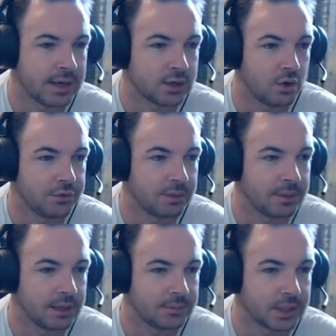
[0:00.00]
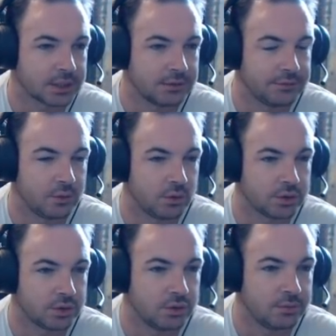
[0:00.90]
go for the middle objective or
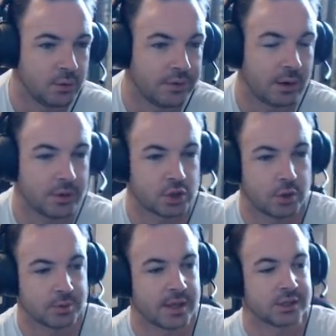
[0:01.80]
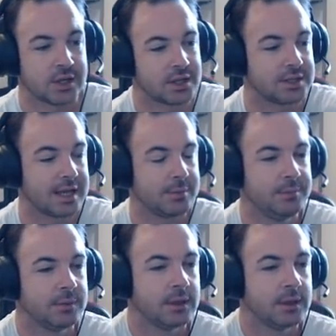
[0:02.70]
to move out with troops on that side of the table.